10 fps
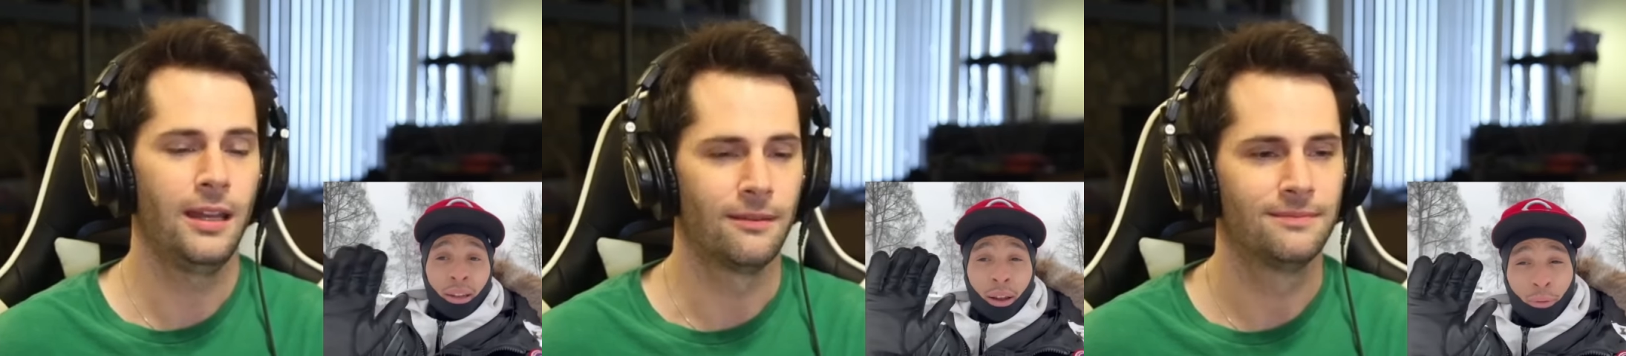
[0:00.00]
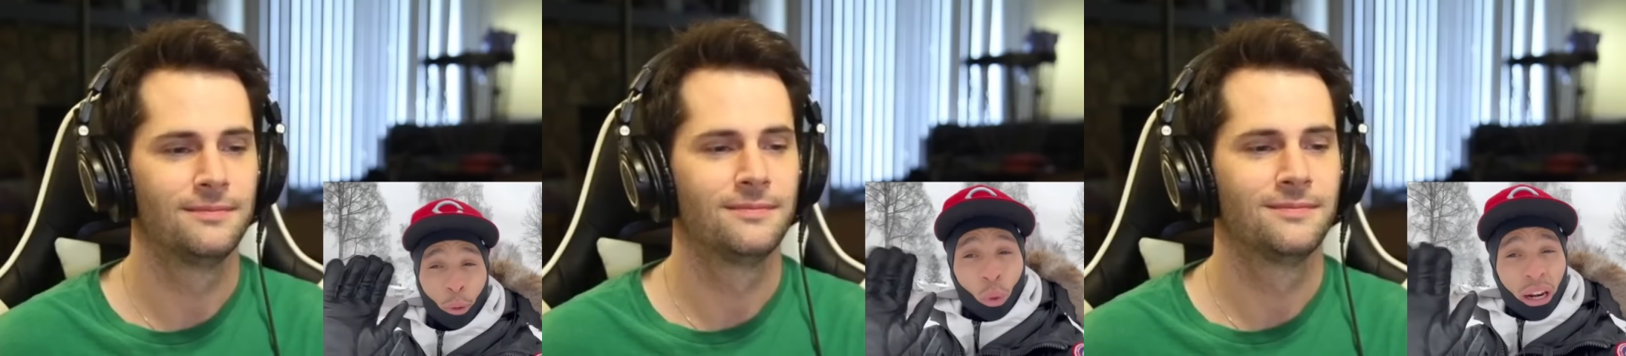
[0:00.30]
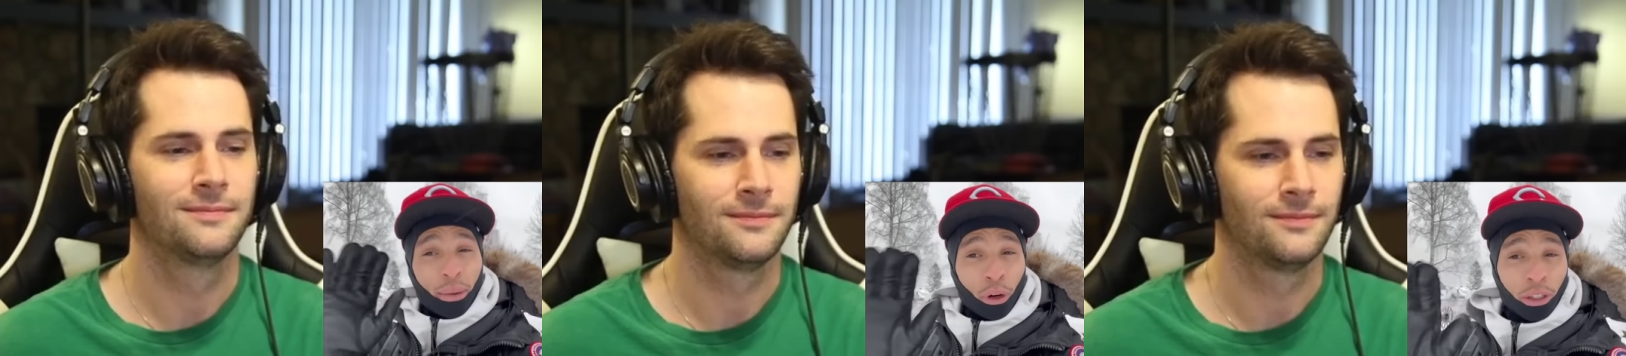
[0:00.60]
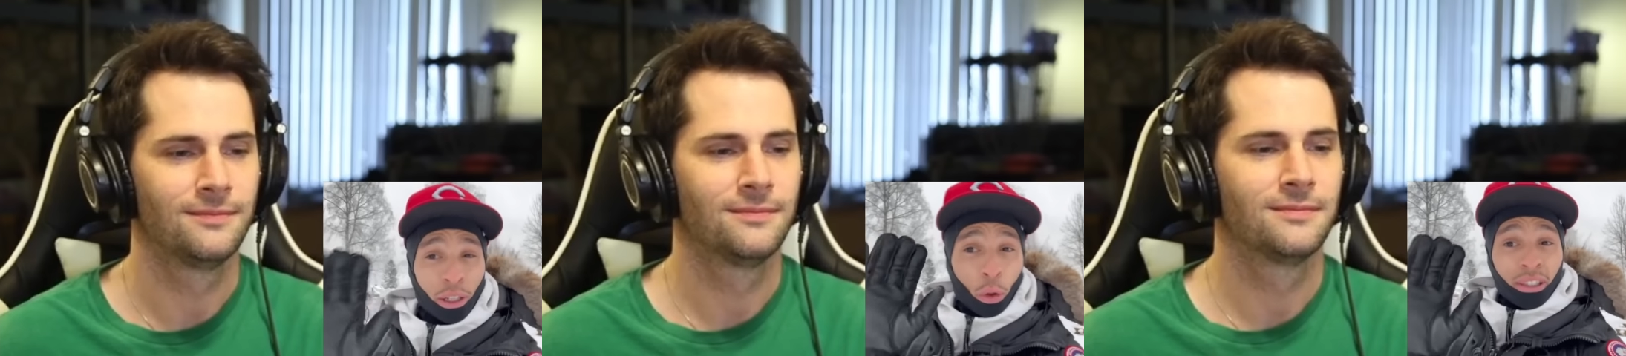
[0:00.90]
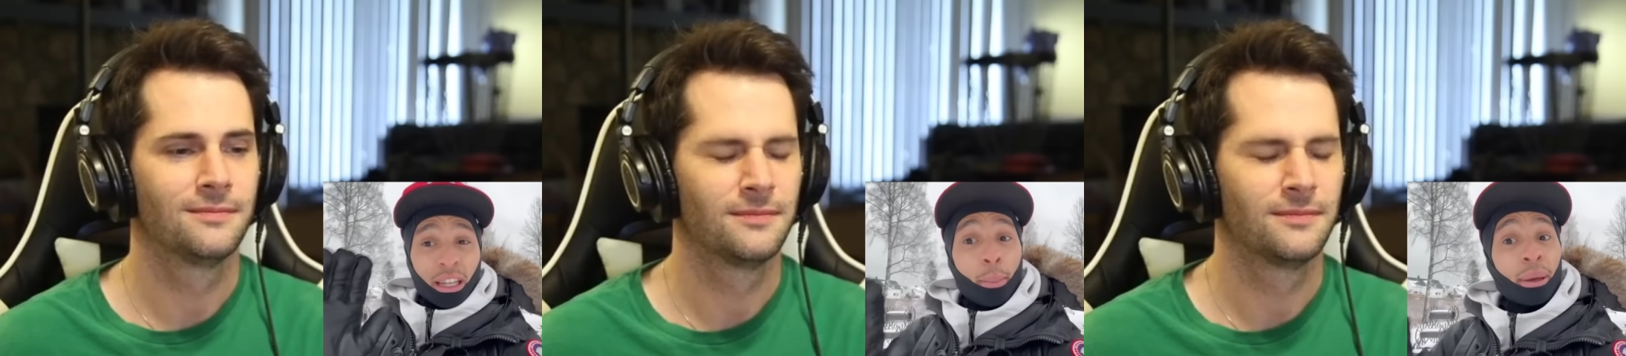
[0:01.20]
Speaker 1: But from what I've heard, the only
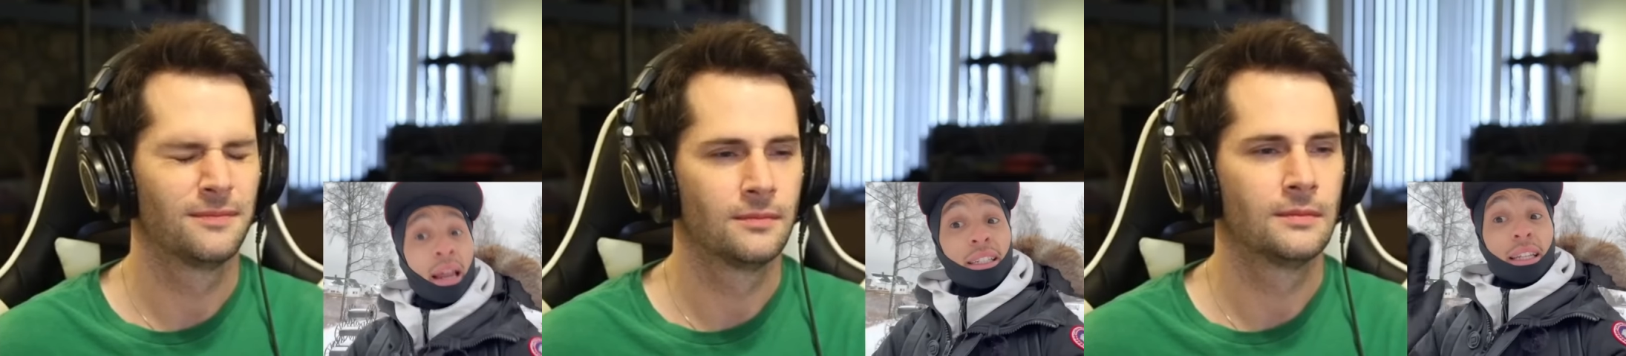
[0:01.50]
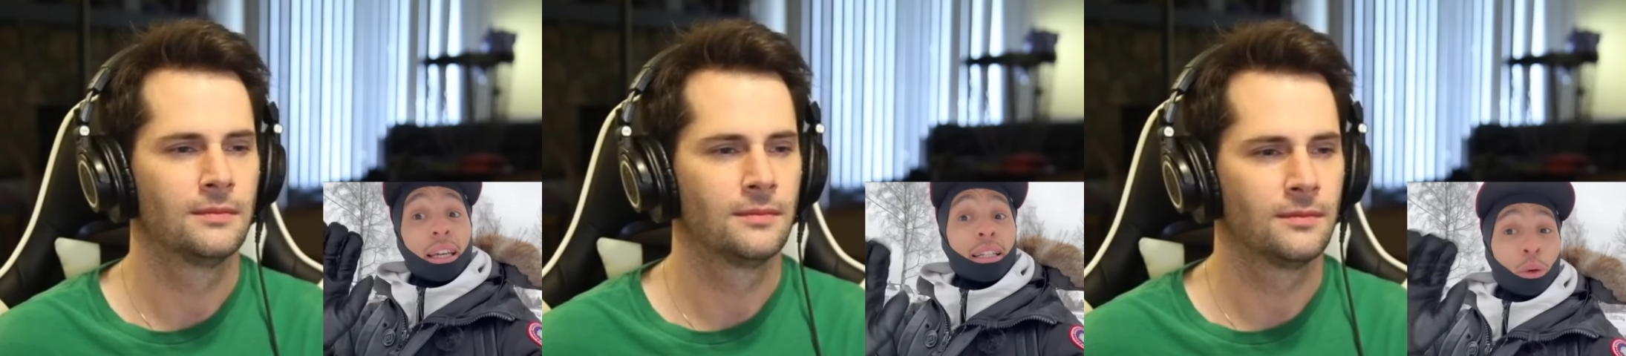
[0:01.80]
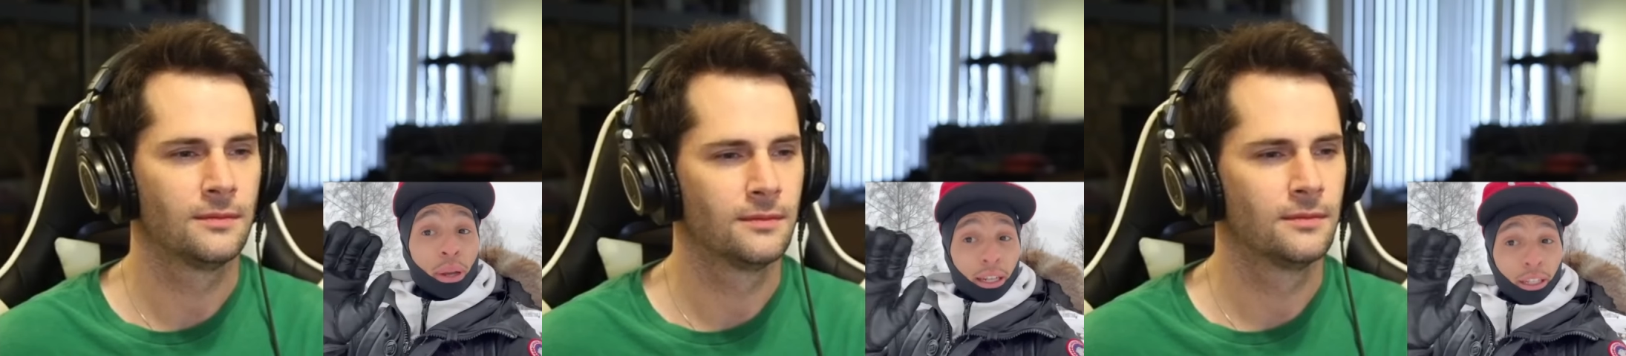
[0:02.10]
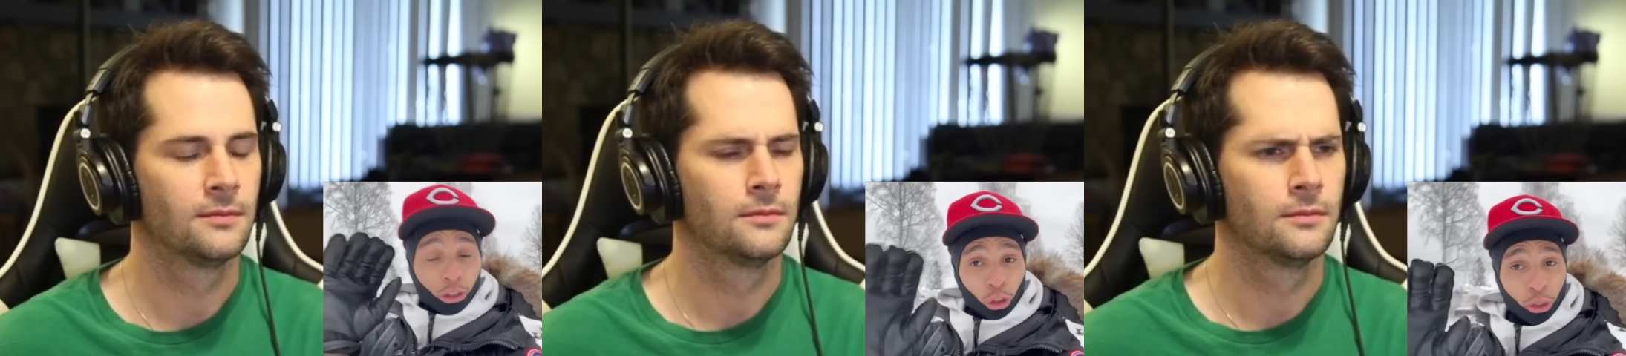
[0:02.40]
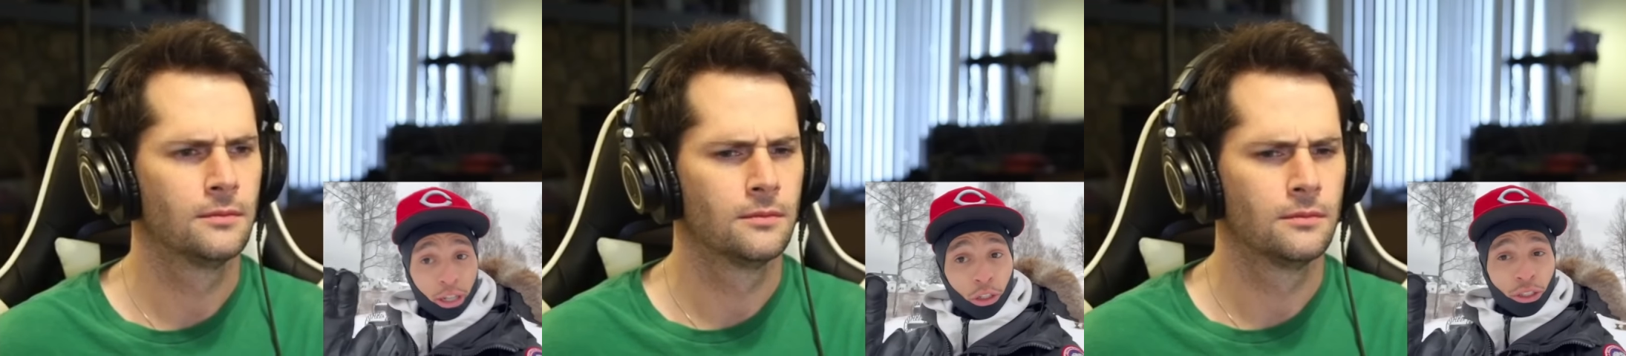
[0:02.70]
time it actually is okay to talk to
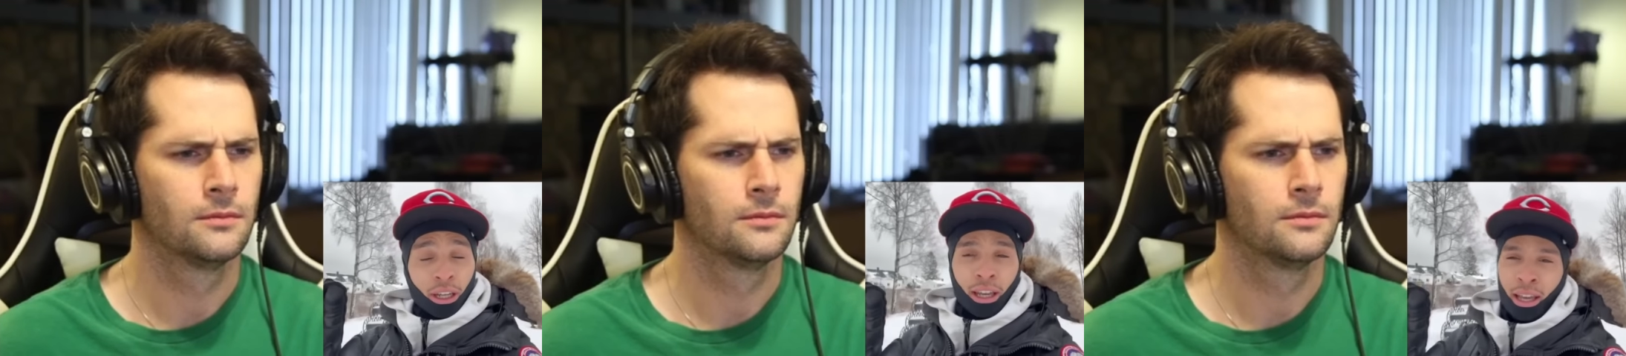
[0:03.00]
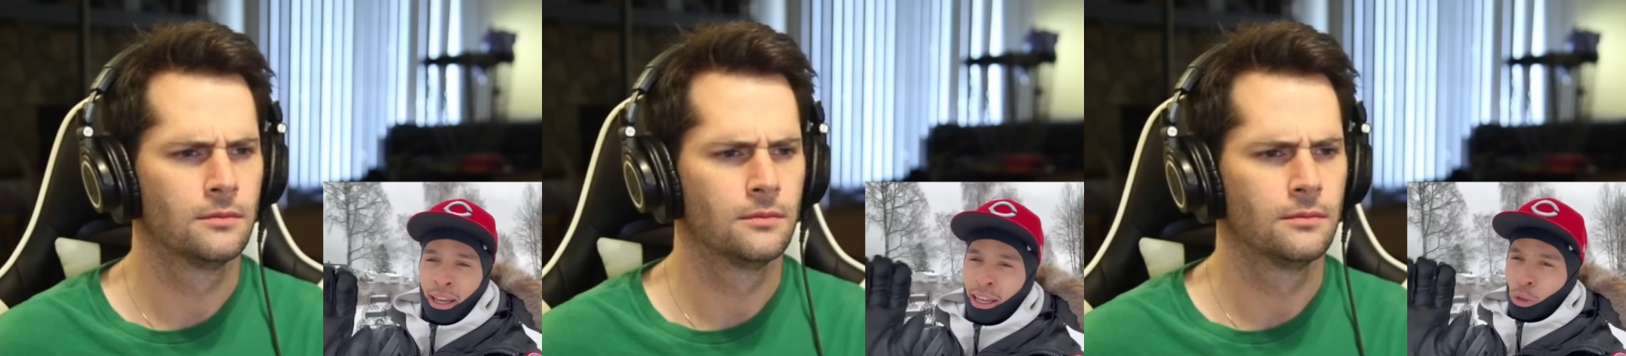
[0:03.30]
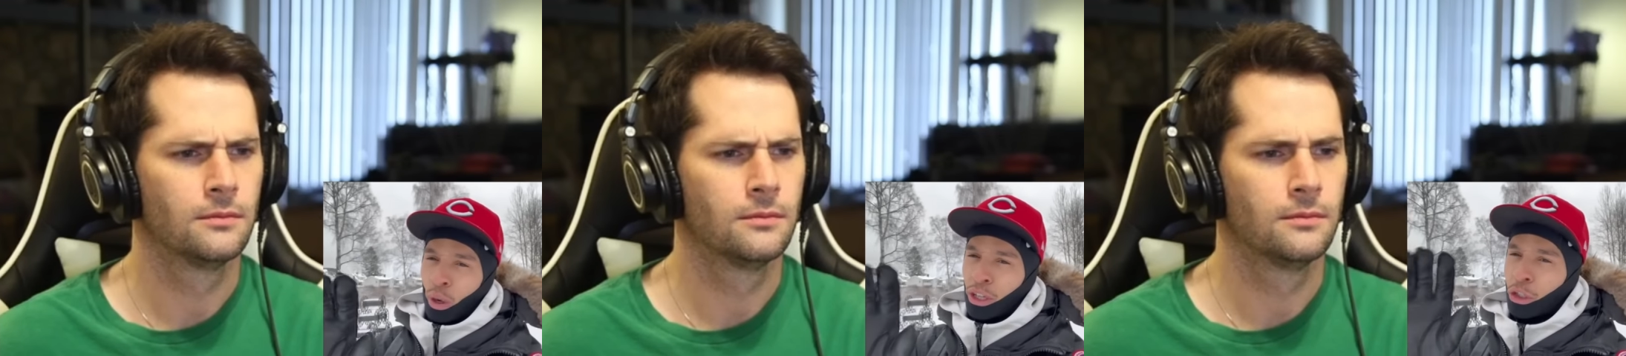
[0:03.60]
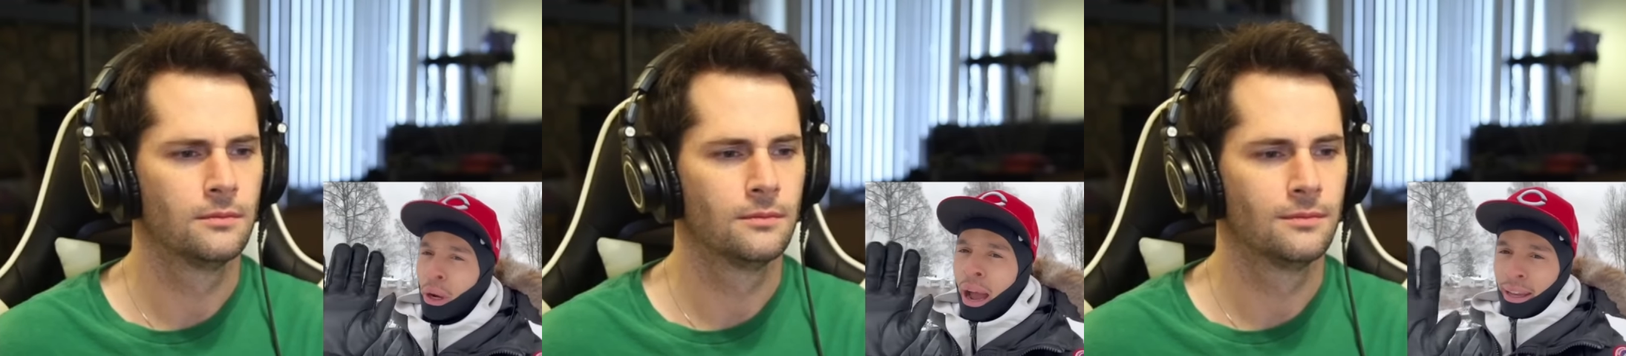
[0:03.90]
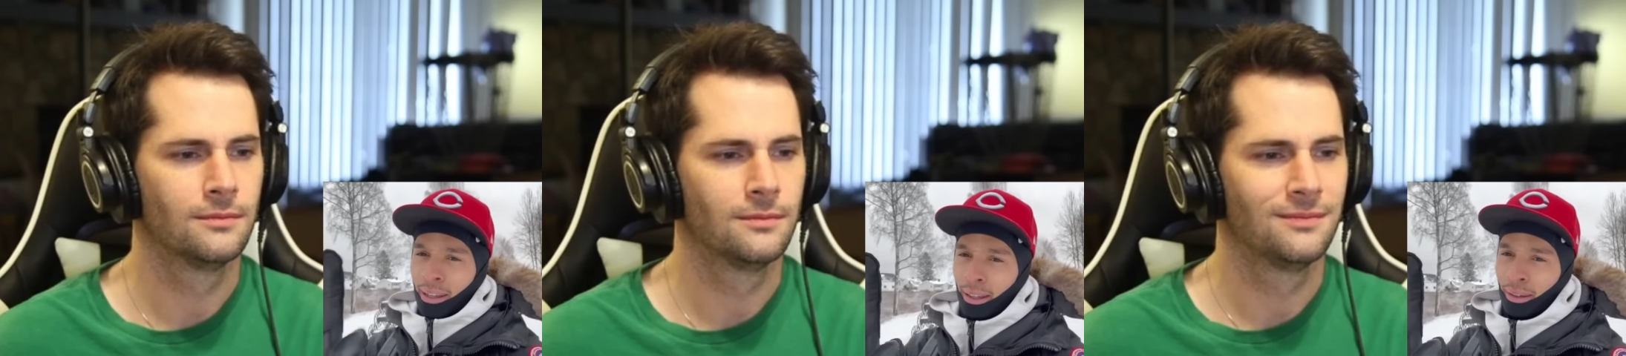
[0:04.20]
strangers is when you're
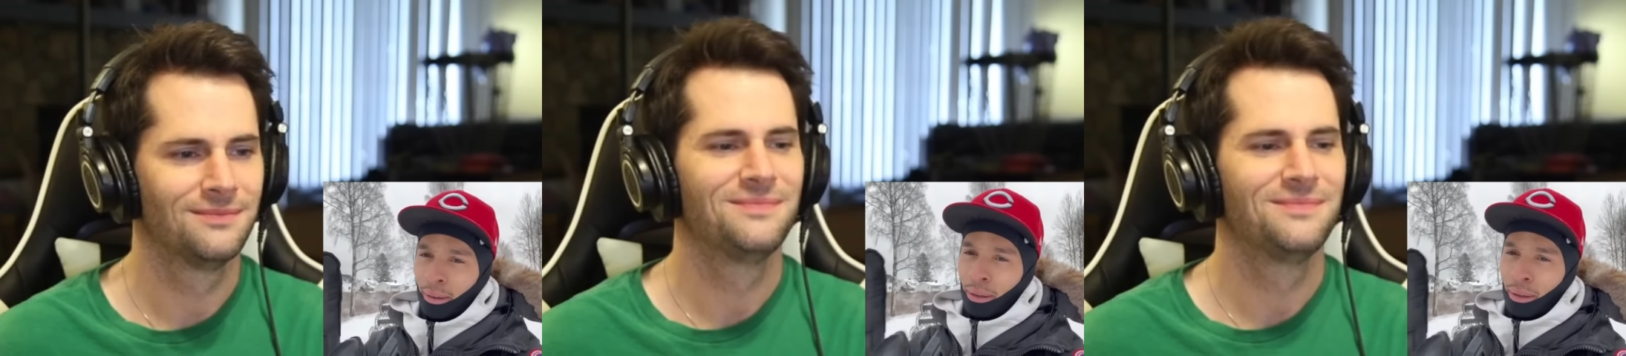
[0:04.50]
hiking.